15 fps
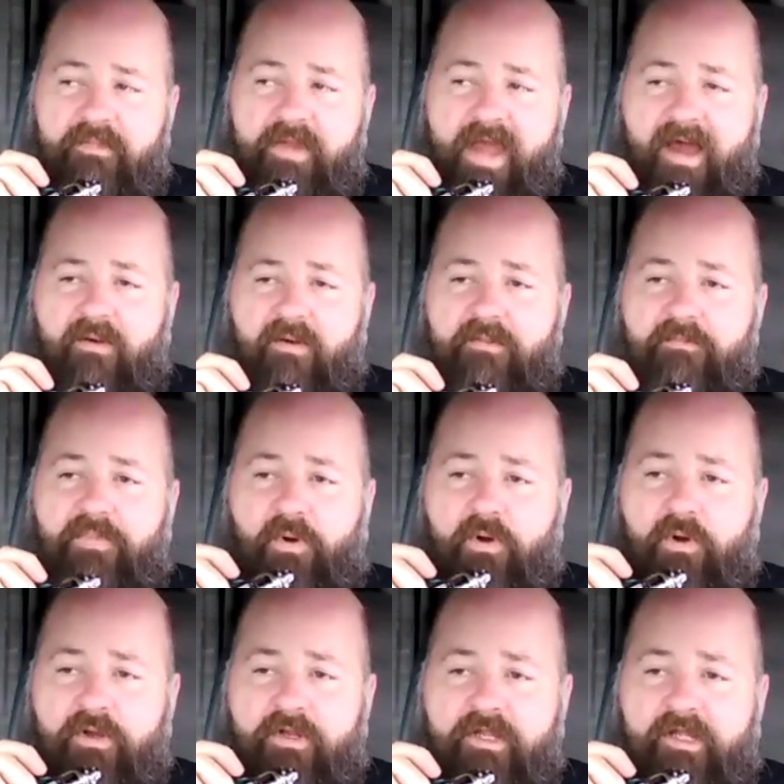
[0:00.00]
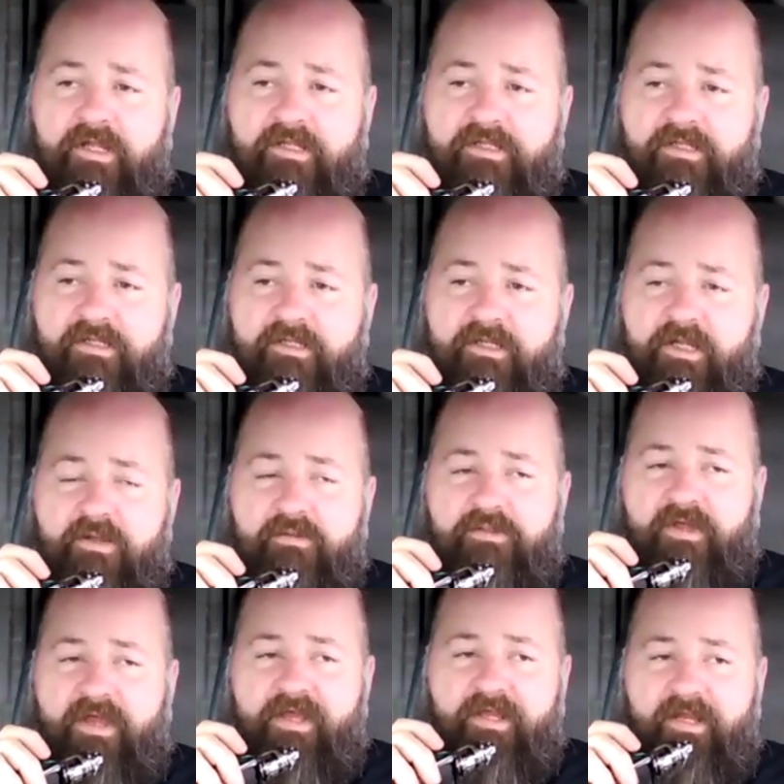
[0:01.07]
How important do you
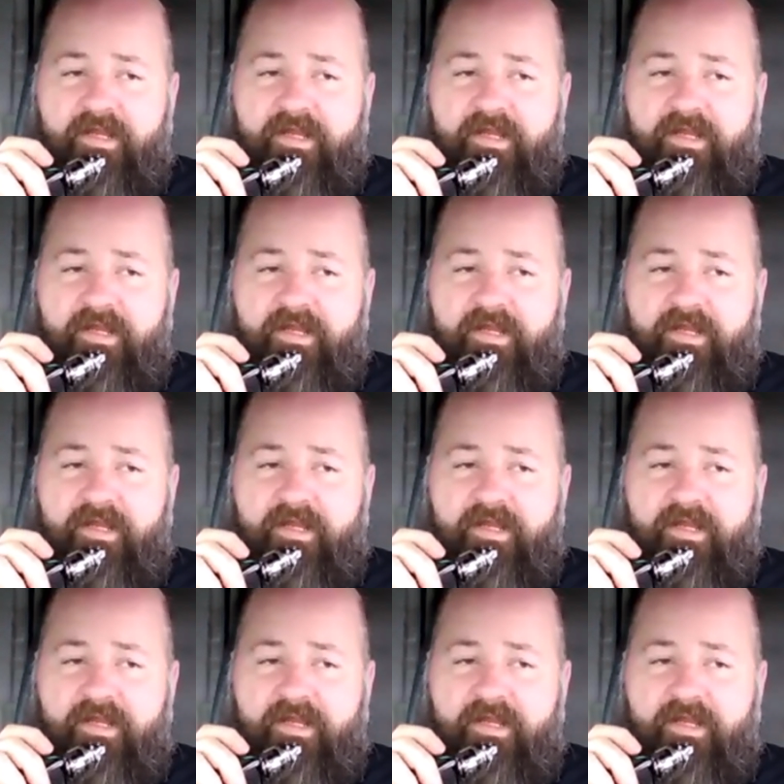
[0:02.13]
think